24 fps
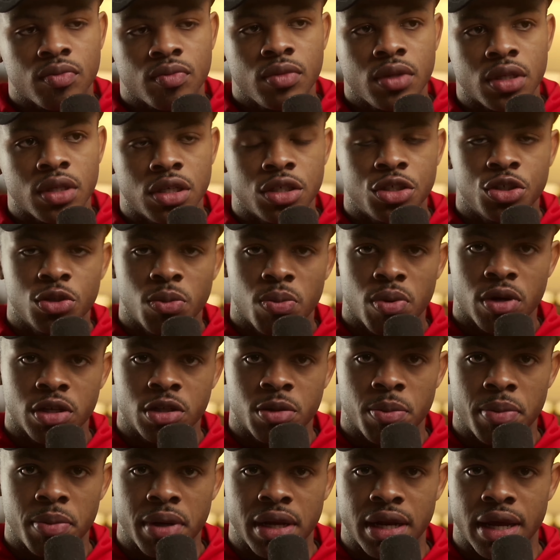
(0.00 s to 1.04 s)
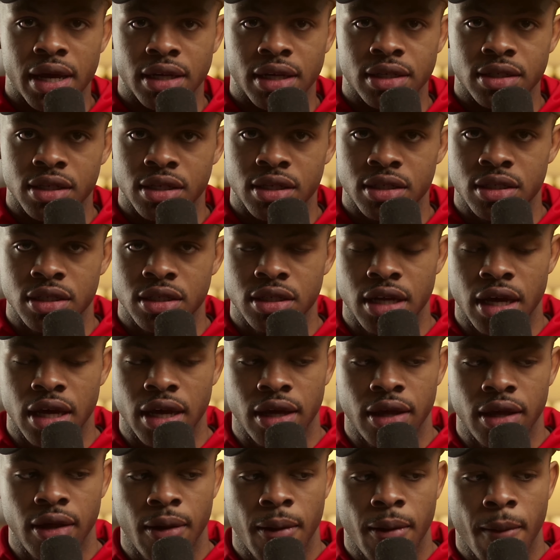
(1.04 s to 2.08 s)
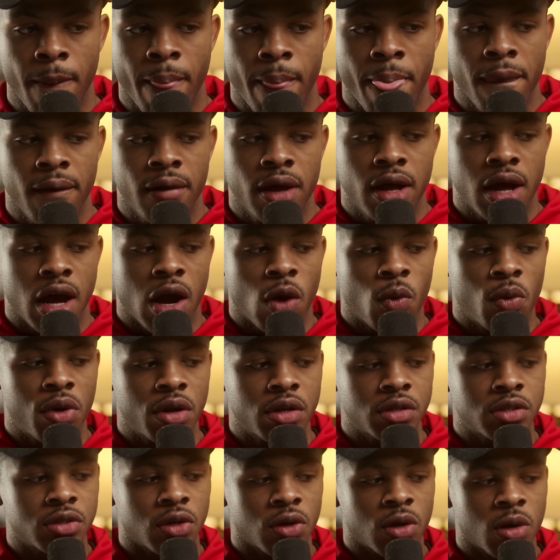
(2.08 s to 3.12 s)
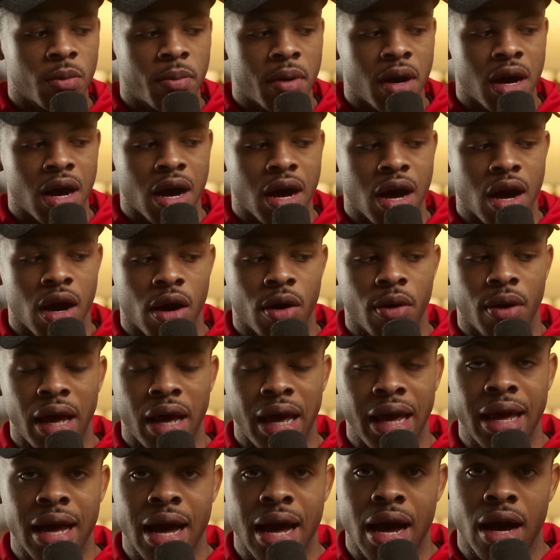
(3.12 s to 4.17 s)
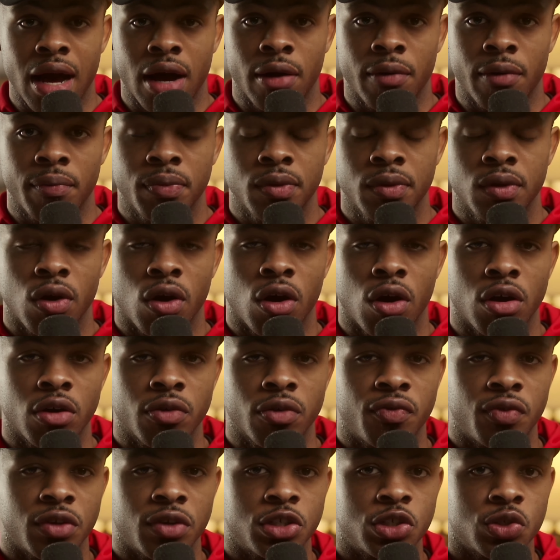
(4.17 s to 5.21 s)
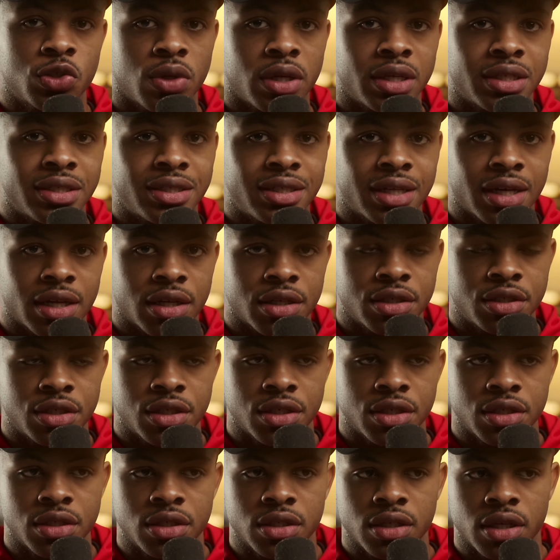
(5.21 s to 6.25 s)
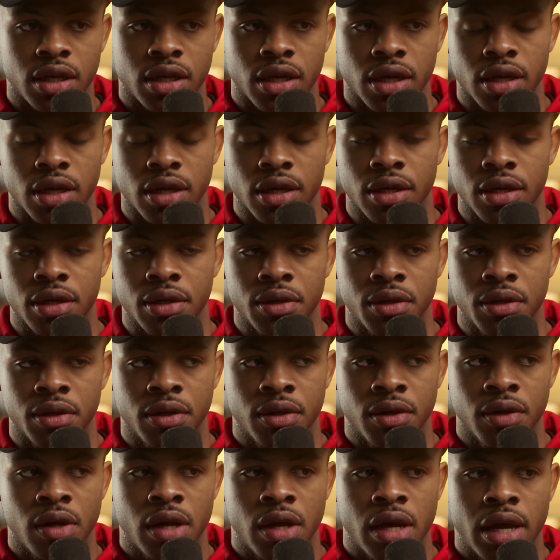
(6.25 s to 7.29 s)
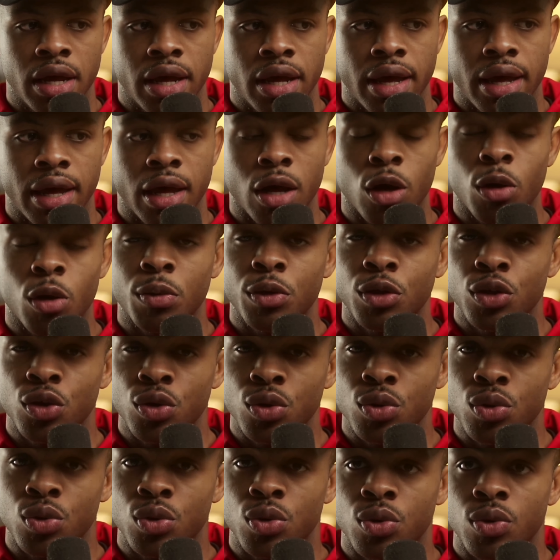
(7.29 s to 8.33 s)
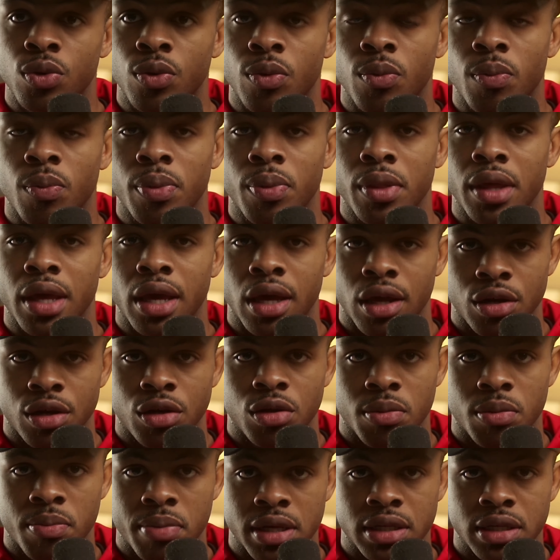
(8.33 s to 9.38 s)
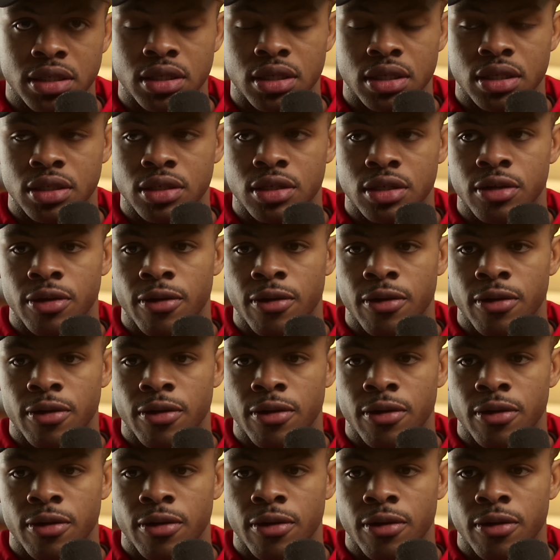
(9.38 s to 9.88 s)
It's your brother Ben X, and today I want to talk about how AI, artificial intelligence, can help you and your business.